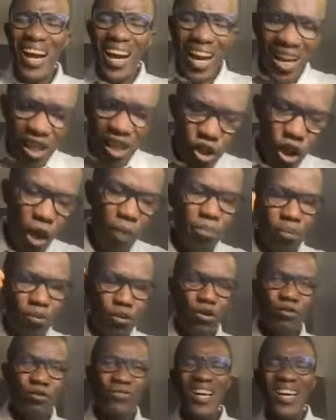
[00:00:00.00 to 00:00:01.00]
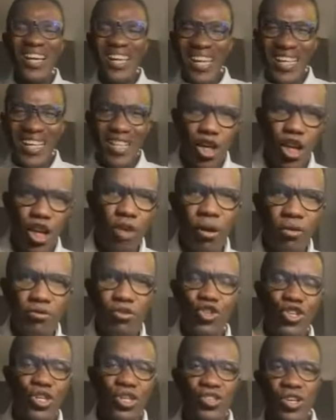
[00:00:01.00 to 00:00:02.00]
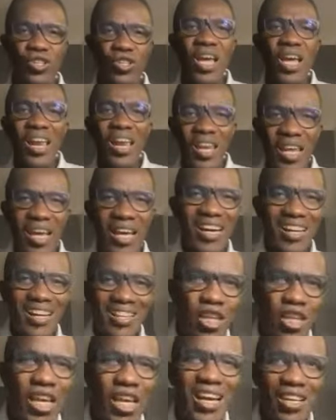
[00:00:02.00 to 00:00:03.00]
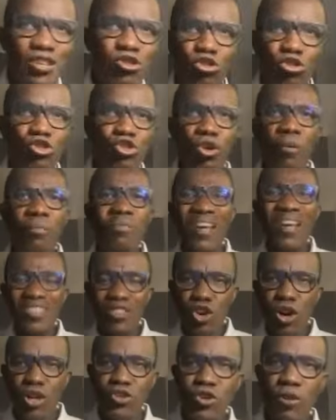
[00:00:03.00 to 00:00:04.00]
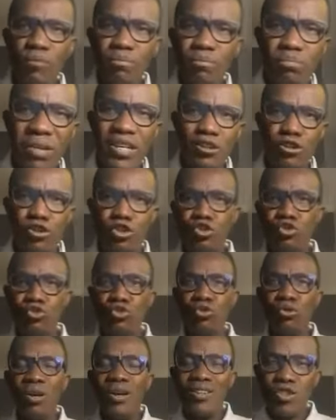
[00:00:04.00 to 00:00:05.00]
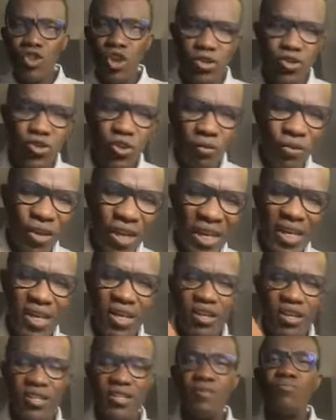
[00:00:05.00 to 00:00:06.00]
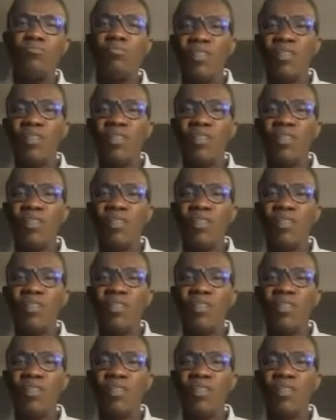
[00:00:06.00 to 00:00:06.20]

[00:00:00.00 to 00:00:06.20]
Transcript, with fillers: uh, is approved in the name of Jesus. Lekateka shuto, thoughts of breakthrough thoughts of increase.